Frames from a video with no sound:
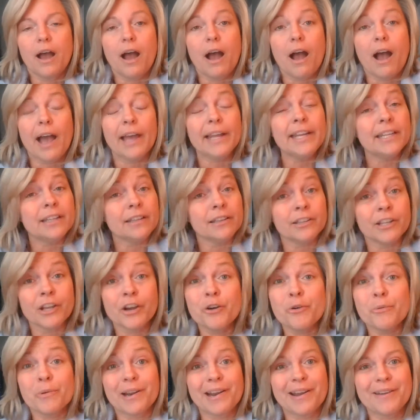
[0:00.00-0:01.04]
I didn't
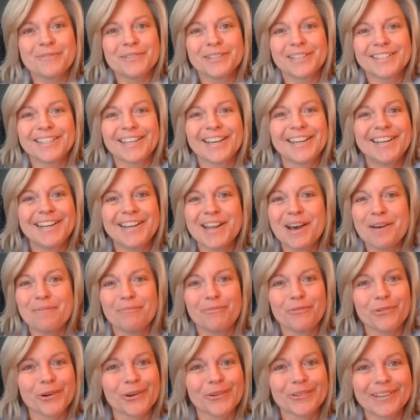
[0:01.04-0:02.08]
know what I was signing up
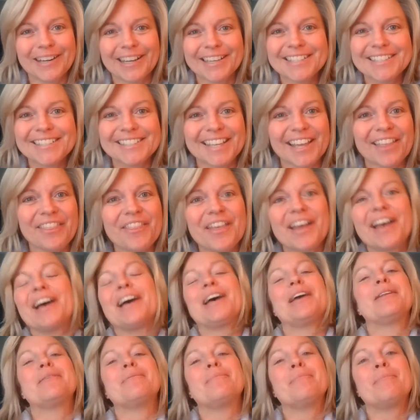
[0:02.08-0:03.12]
for when I said
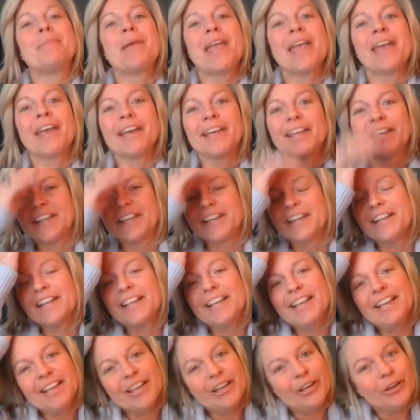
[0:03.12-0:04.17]
that. Man,
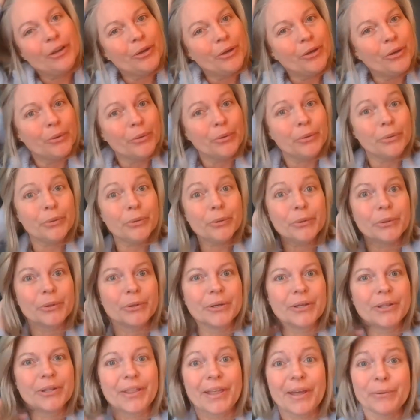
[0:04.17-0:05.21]
whew,
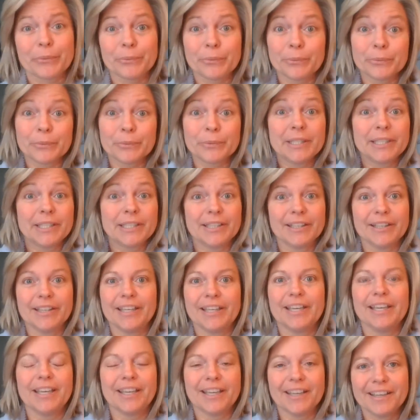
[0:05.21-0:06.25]
that
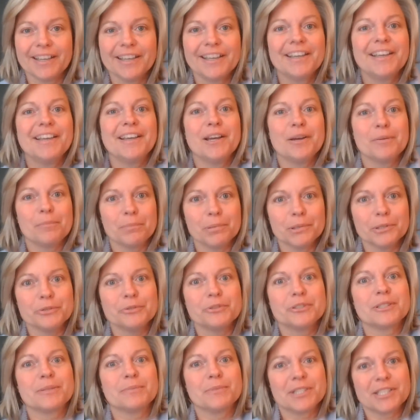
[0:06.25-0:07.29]
really blew
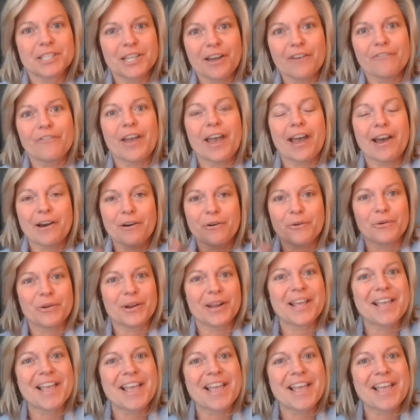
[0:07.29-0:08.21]
some stuff out.